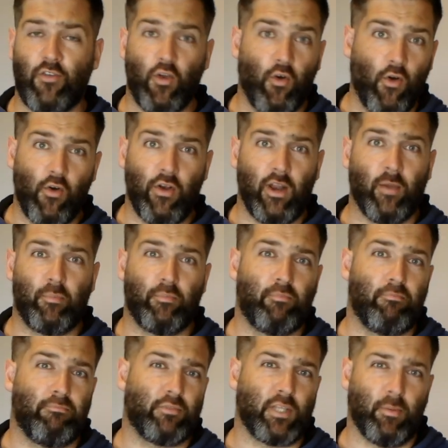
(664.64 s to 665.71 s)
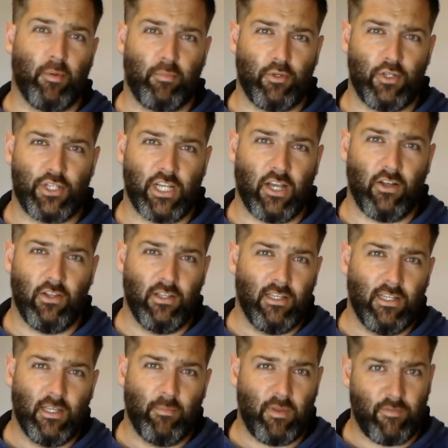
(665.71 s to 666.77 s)
own a tub of blue gel,
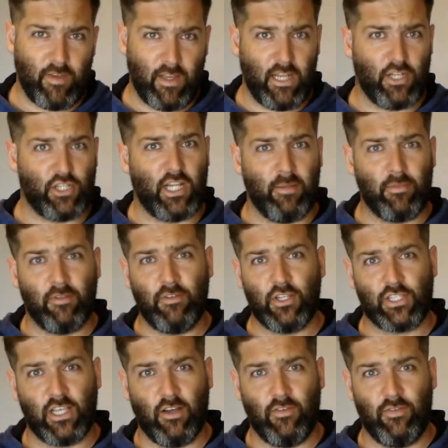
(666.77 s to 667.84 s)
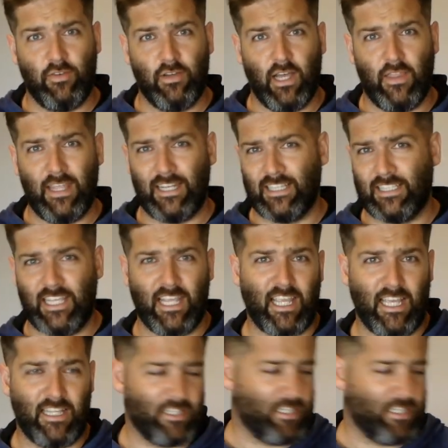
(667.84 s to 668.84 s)
be very ashamed of yourself and then take it to the